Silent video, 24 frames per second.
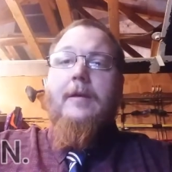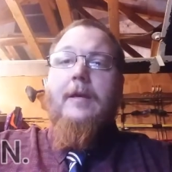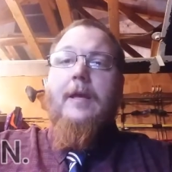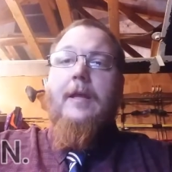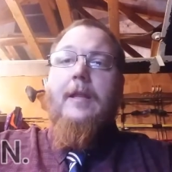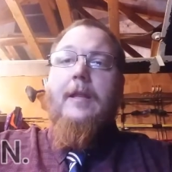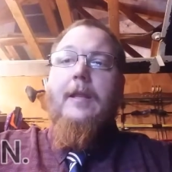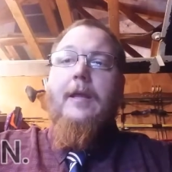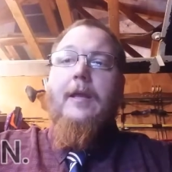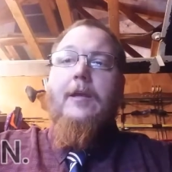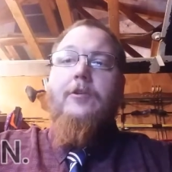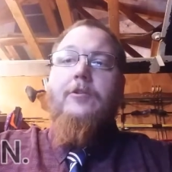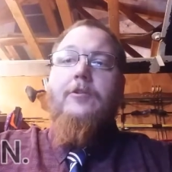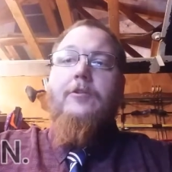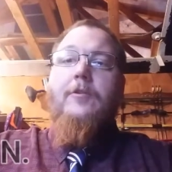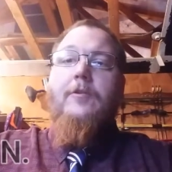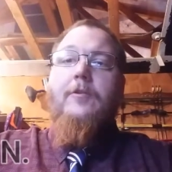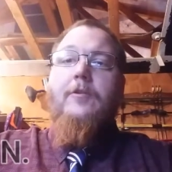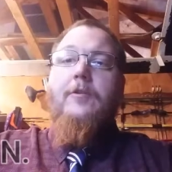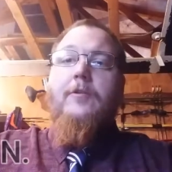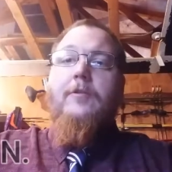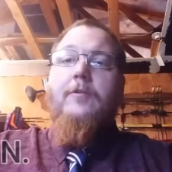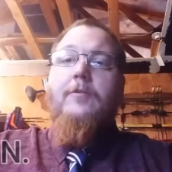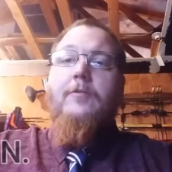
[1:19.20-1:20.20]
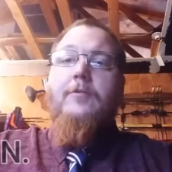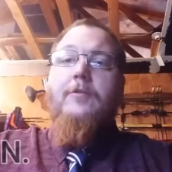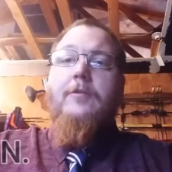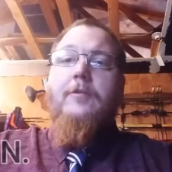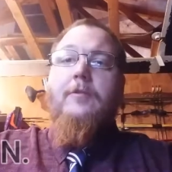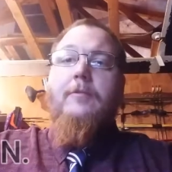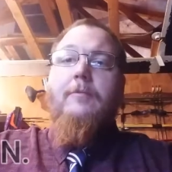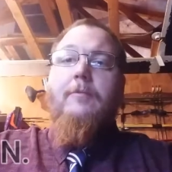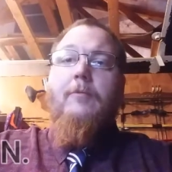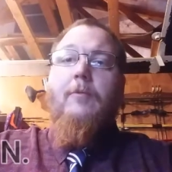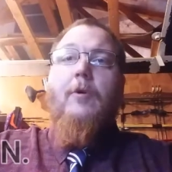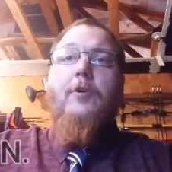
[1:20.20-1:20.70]
In national news,
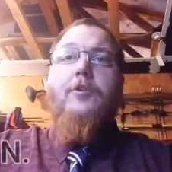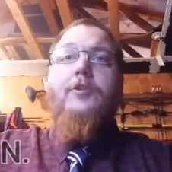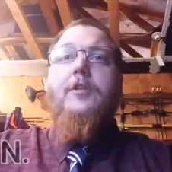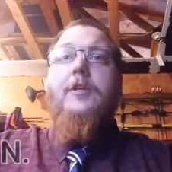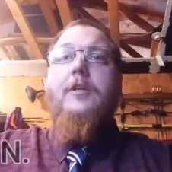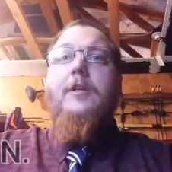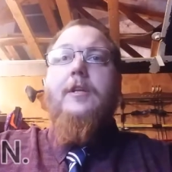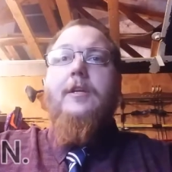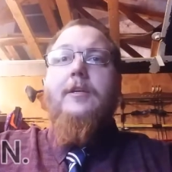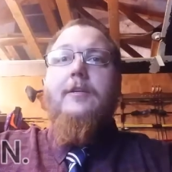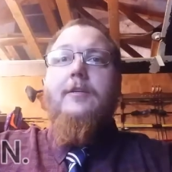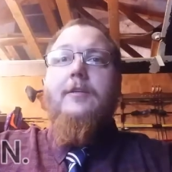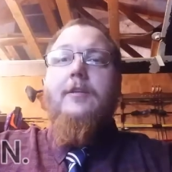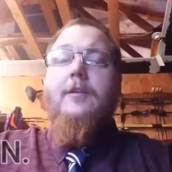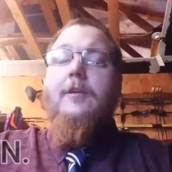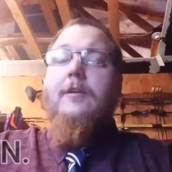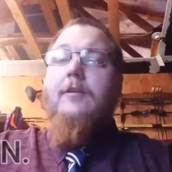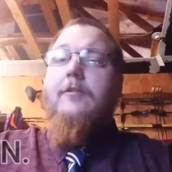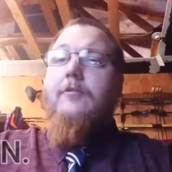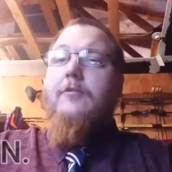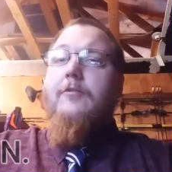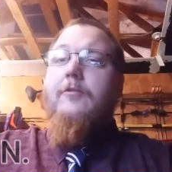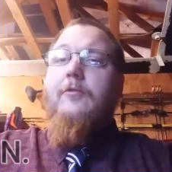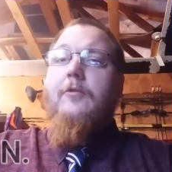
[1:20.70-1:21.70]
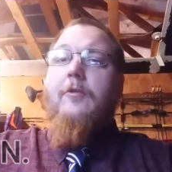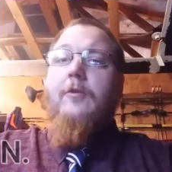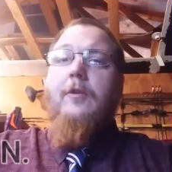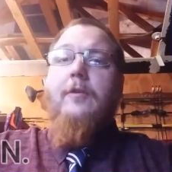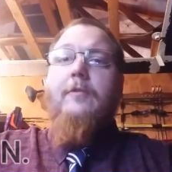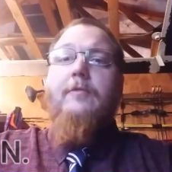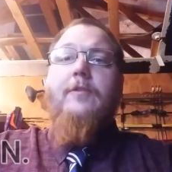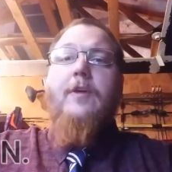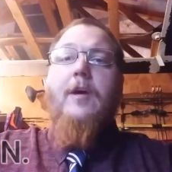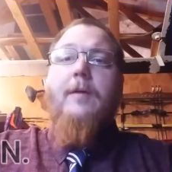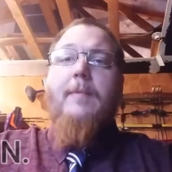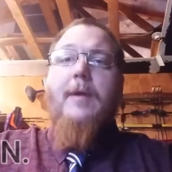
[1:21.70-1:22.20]
Washington, D.C. is full
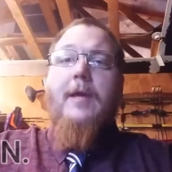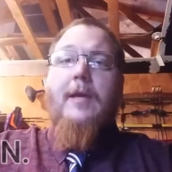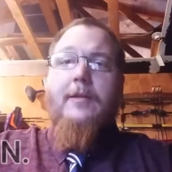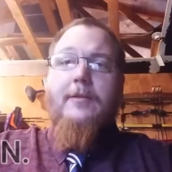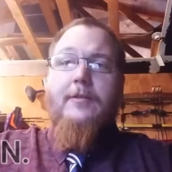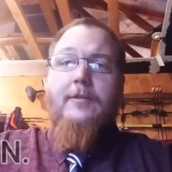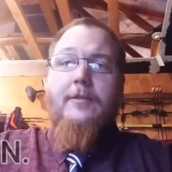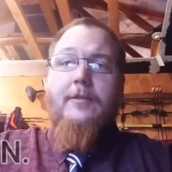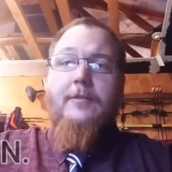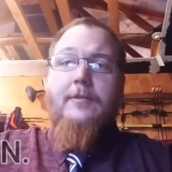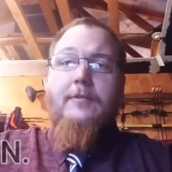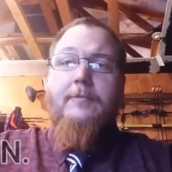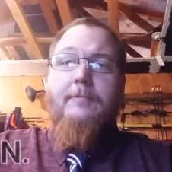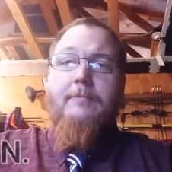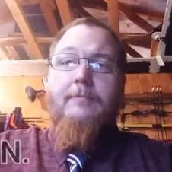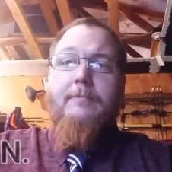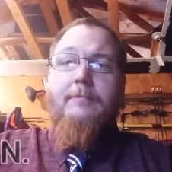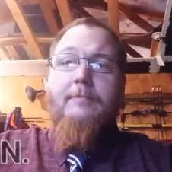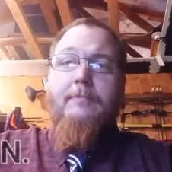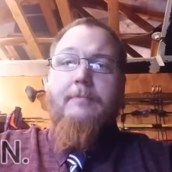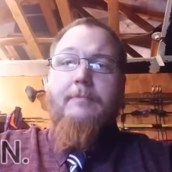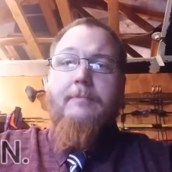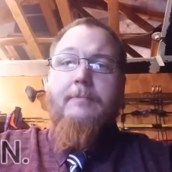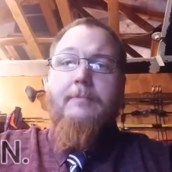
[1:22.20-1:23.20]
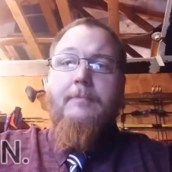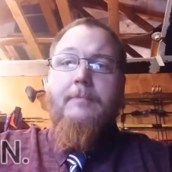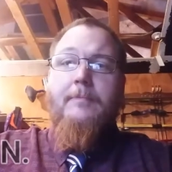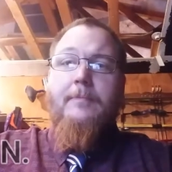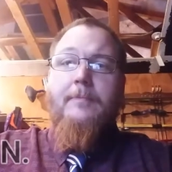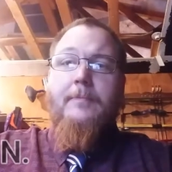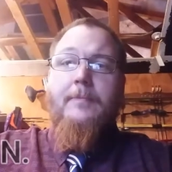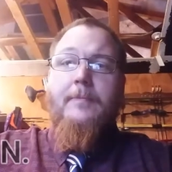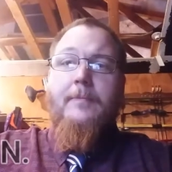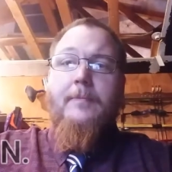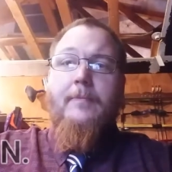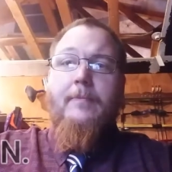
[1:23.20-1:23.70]
of dumbasses.
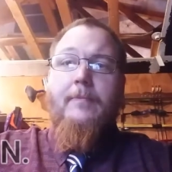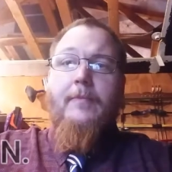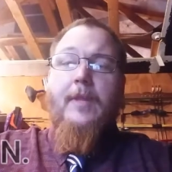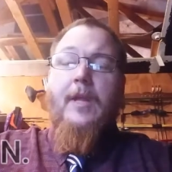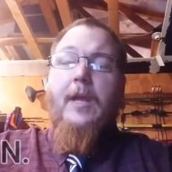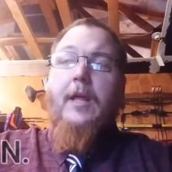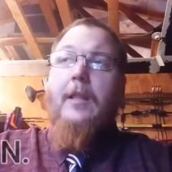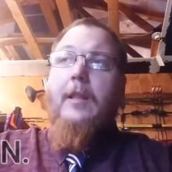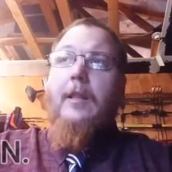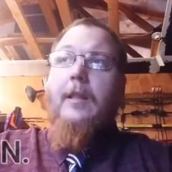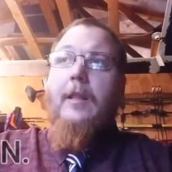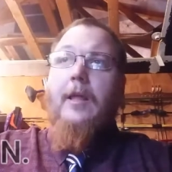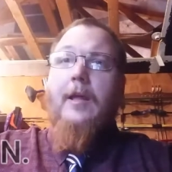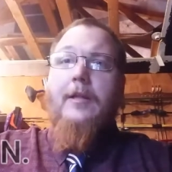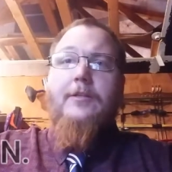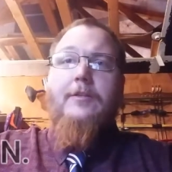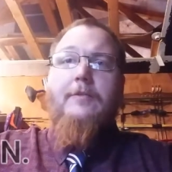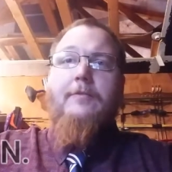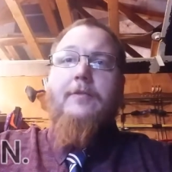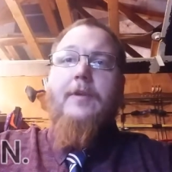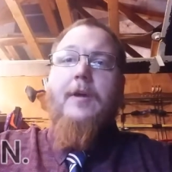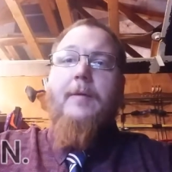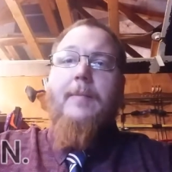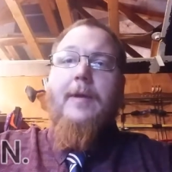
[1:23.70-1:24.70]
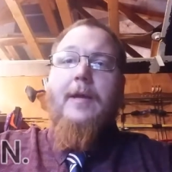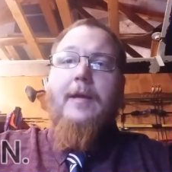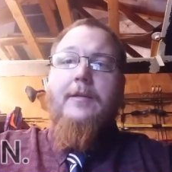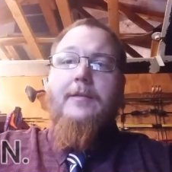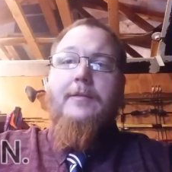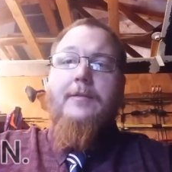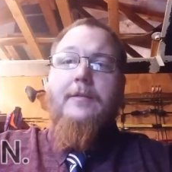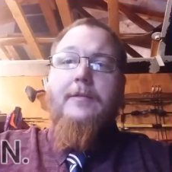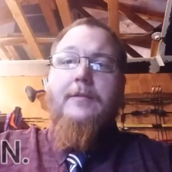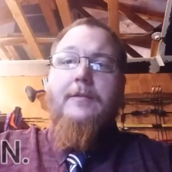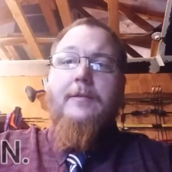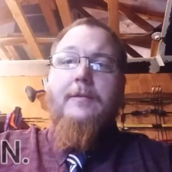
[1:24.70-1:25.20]
Lots of
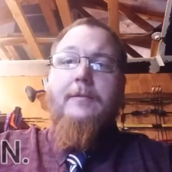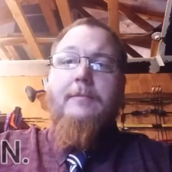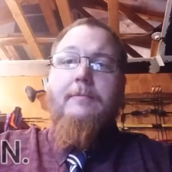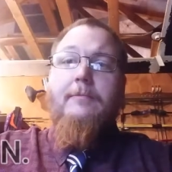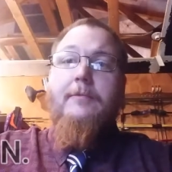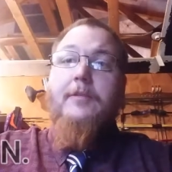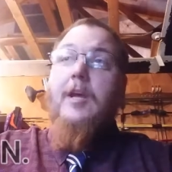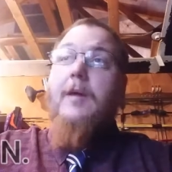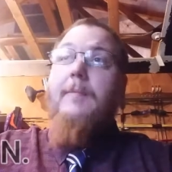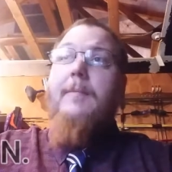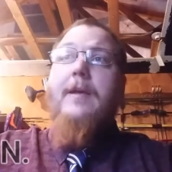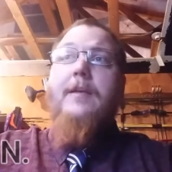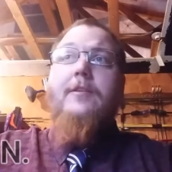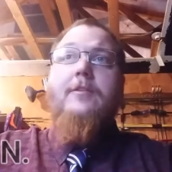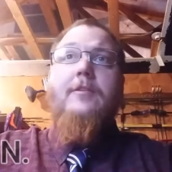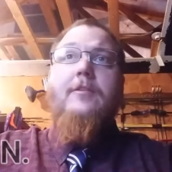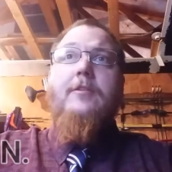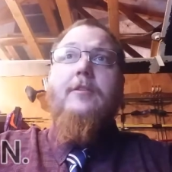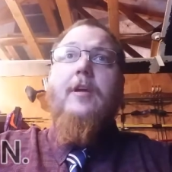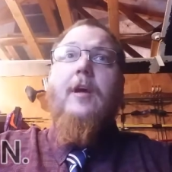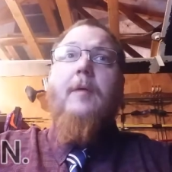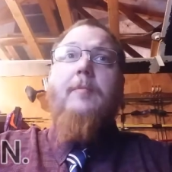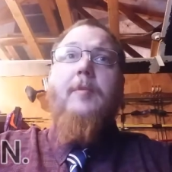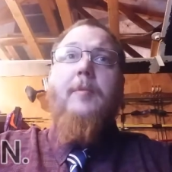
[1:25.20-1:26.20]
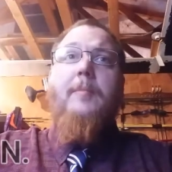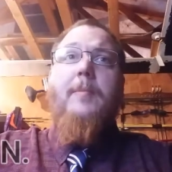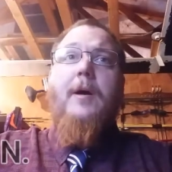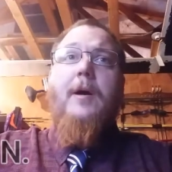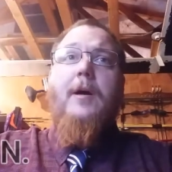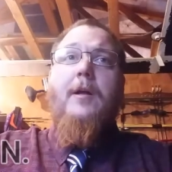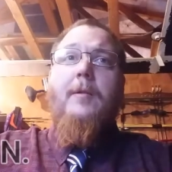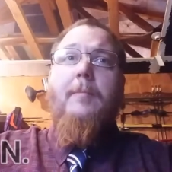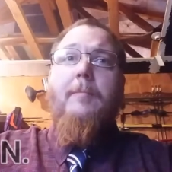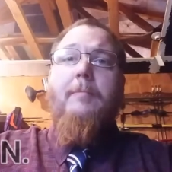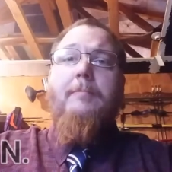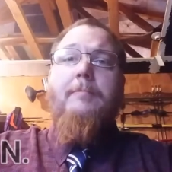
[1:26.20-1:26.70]
dumbasses. Dumbasses top to
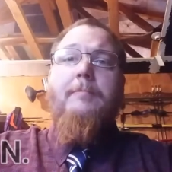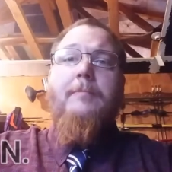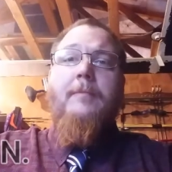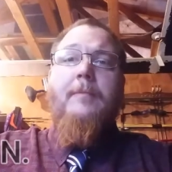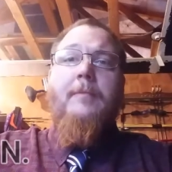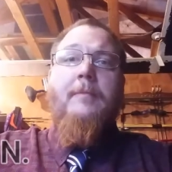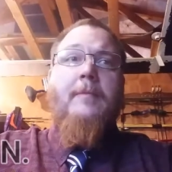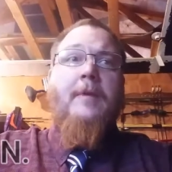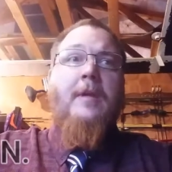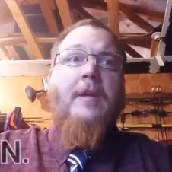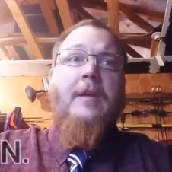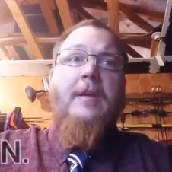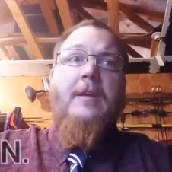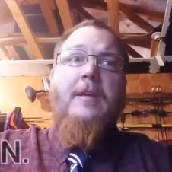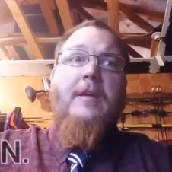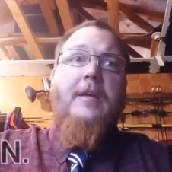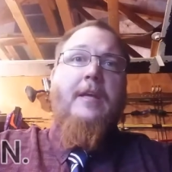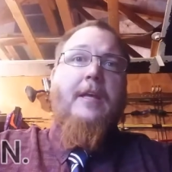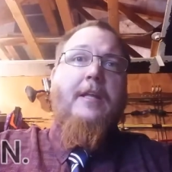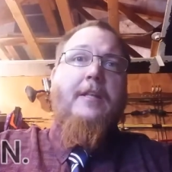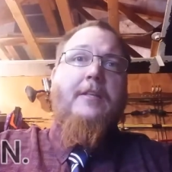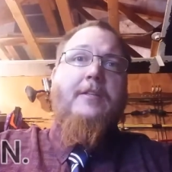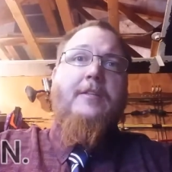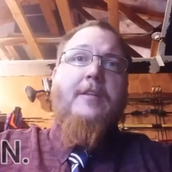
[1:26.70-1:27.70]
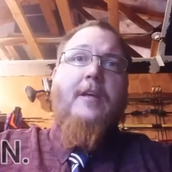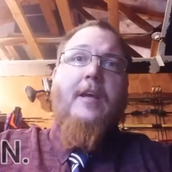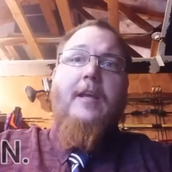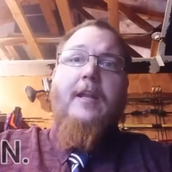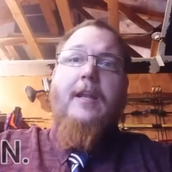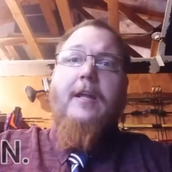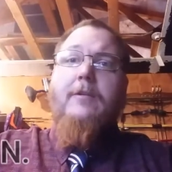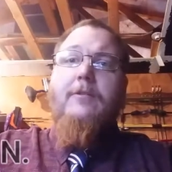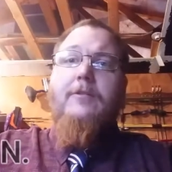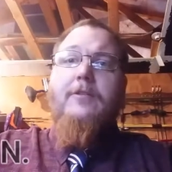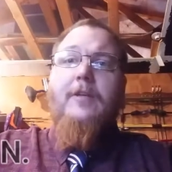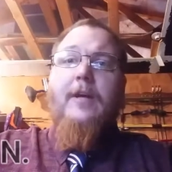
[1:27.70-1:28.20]
bottom.
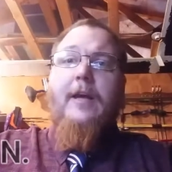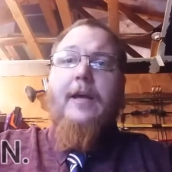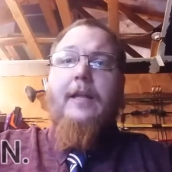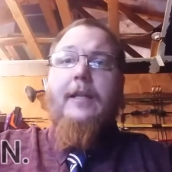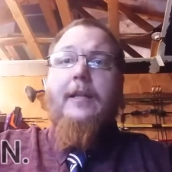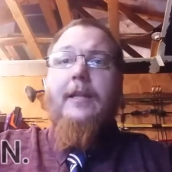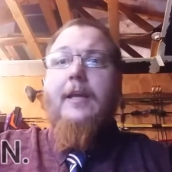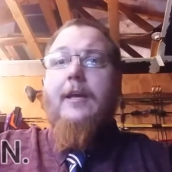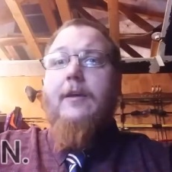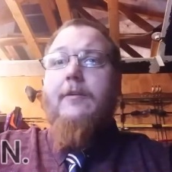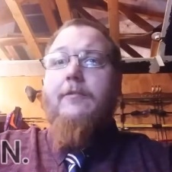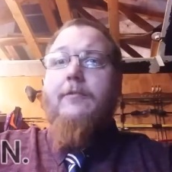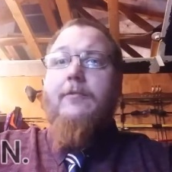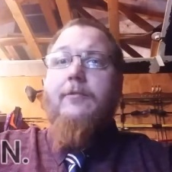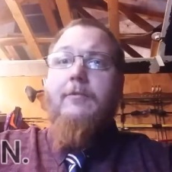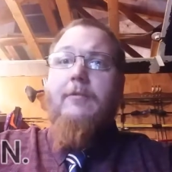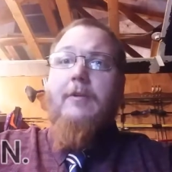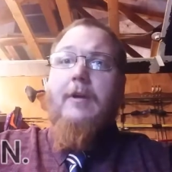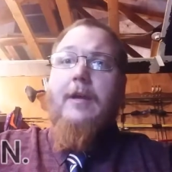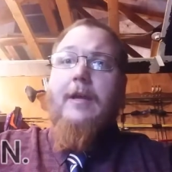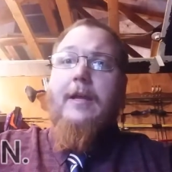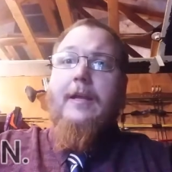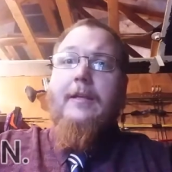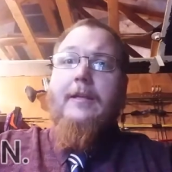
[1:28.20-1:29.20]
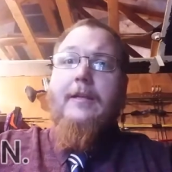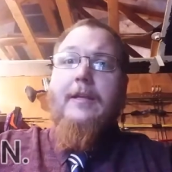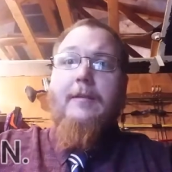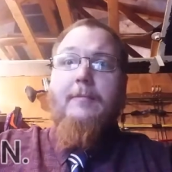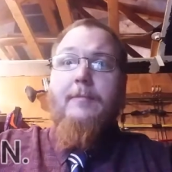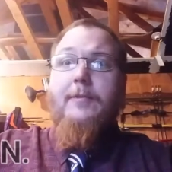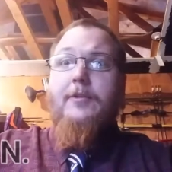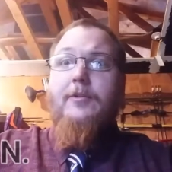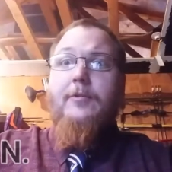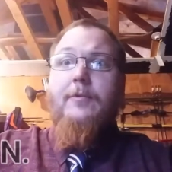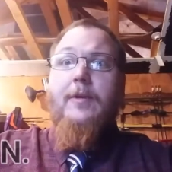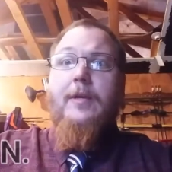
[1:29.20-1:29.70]
Inside, outside, left, right,
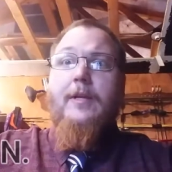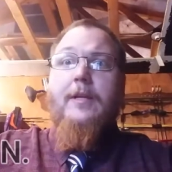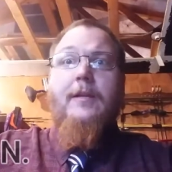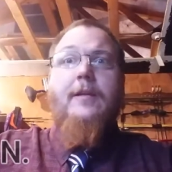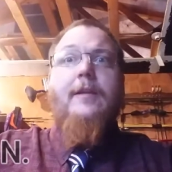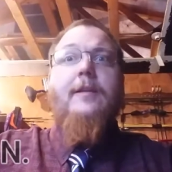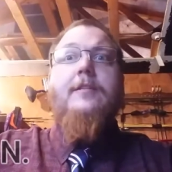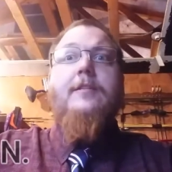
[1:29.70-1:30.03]
in between, it